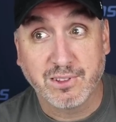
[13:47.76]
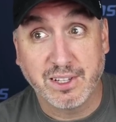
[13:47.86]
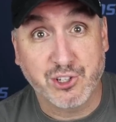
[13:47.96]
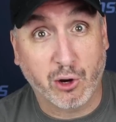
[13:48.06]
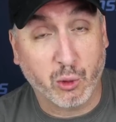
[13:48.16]

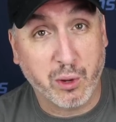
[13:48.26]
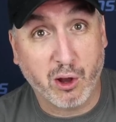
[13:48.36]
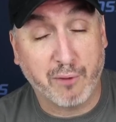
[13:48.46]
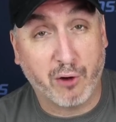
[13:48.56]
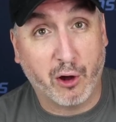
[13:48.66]
Let's start the
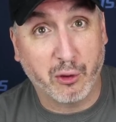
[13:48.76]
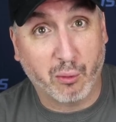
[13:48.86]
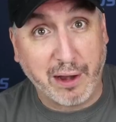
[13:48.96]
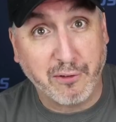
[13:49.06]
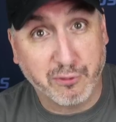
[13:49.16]
week off on the
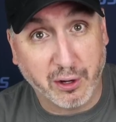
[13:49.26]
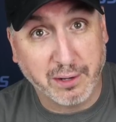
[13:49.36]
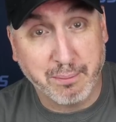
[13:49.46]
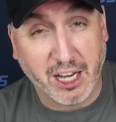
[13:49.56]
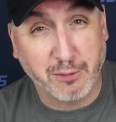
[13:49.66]
right foot.
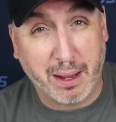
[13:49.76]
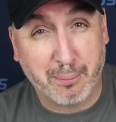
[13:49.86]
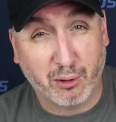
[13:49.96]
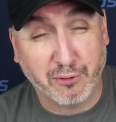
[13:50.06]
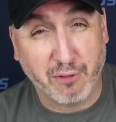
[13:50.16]
My name is
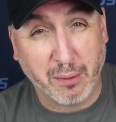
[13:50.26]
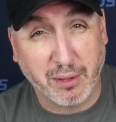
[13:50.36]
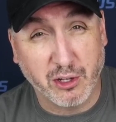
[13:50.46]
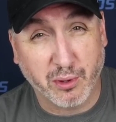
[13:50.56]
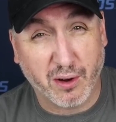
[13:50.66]
Matt Perrault. Follow
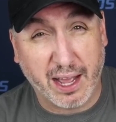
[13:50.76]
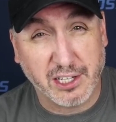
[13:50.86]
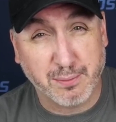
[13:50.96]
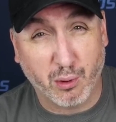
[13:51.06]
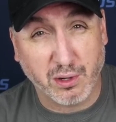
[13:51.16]
me on Twitter
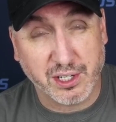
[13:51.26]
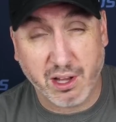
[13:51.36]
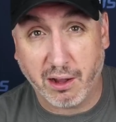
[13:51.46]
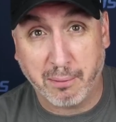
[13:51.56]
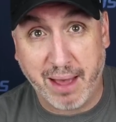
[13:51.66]
at Sports
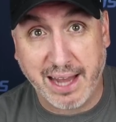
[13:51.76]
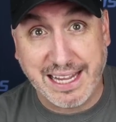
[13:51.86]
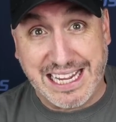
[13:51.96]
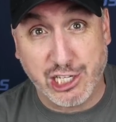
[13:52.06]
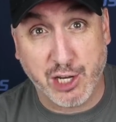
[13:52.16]
Talk Matt.
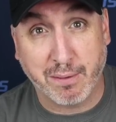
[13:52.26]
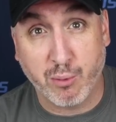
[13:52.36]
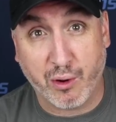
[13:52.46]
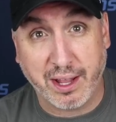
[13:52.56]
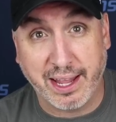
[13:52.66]
Each and every
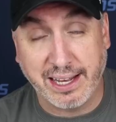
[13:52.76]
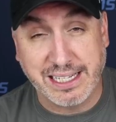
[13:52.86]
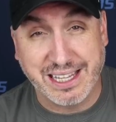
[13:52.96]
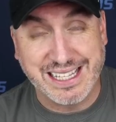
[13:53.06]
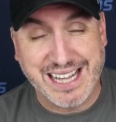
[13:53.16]
morning, it
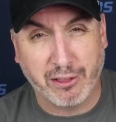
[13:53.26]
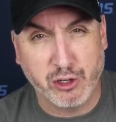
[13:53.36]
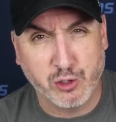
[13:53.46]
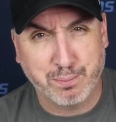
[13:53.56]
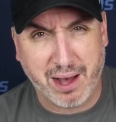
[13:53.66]
is the Daily
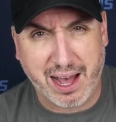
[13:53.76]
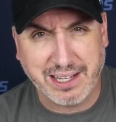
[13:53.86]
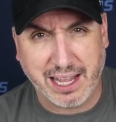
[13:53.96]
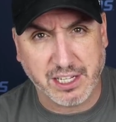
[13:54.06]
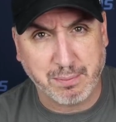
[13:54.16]
Juice
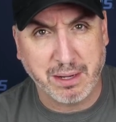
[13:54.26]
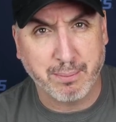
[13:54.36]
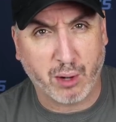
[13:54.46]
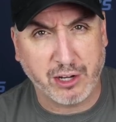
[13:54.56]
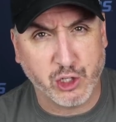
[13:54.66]
podcast
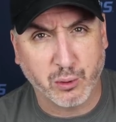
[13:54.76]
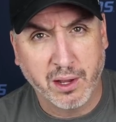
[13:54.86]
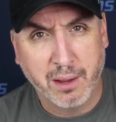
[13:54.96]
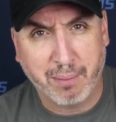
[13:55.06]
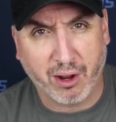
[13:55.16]
being brought to you
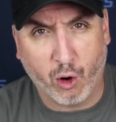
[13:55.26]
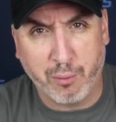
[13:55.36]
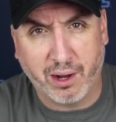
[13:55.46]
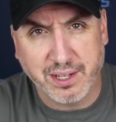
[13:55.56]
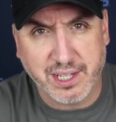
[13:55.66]
by
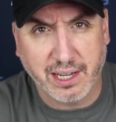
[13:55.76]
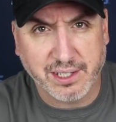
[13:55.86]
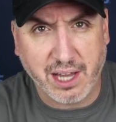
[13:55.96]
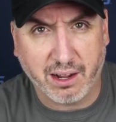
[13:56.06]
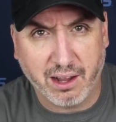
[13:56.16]

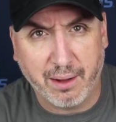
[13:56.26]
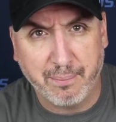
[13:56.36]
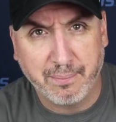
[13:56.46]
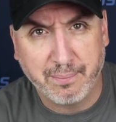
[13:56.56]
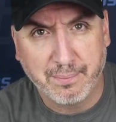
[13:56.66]
OmahaSteaks.com.